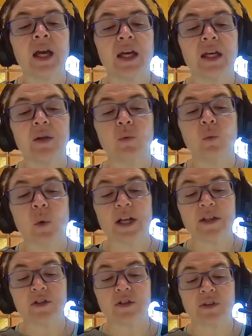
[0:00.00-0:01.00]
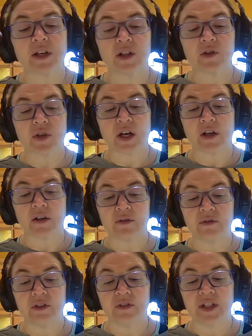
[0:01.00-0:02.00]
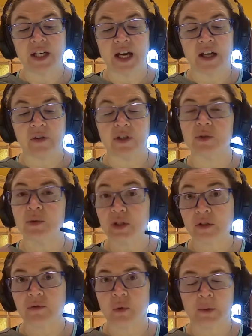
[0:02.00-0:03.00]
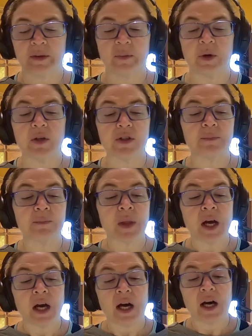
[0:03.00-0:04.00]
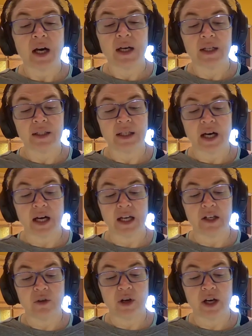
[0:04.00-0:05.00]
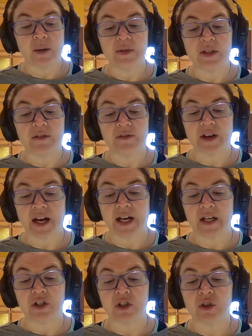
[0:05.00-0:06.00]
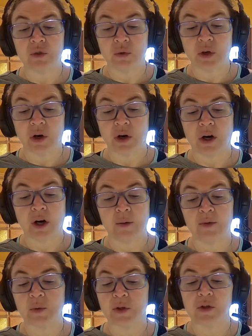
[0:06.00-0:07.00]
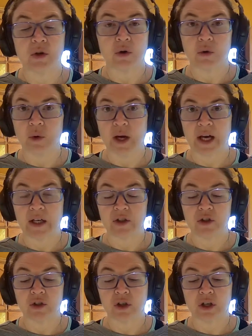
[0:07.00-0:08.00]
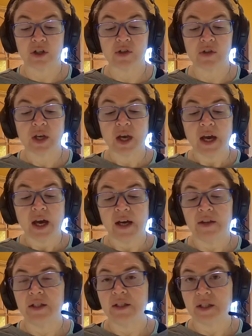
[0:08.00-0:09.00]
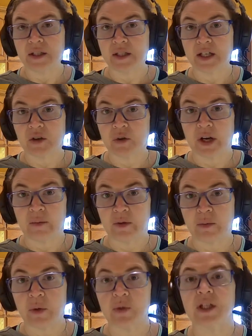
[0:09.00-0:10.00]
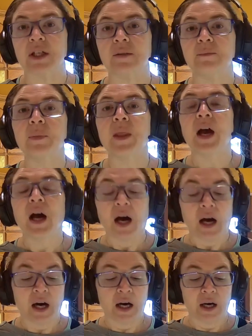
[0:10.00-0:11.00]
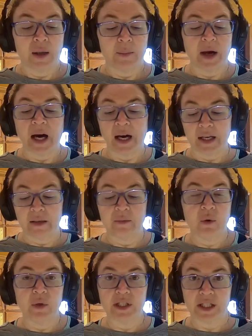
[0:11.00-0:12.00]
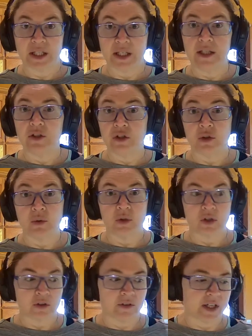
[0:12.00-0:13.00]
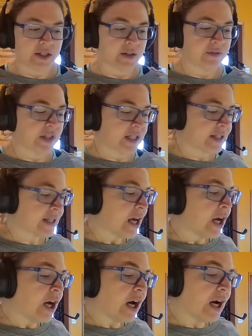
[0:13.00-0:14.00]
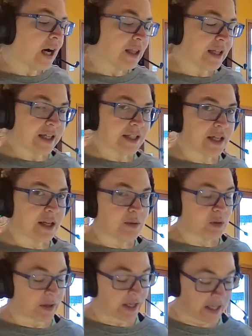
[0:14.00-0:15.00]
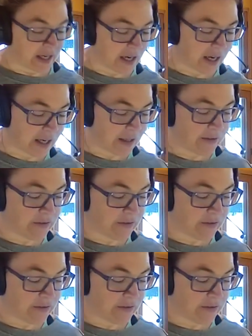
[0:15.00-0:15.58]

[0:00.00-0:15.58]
In one serving, there's 150 calories, which is 4 meatballs, 9 grams of fat, 2 carbs with no added sugars, and then 16 grams of protein. I am going to eat 2 servings of these. A lot of times when I have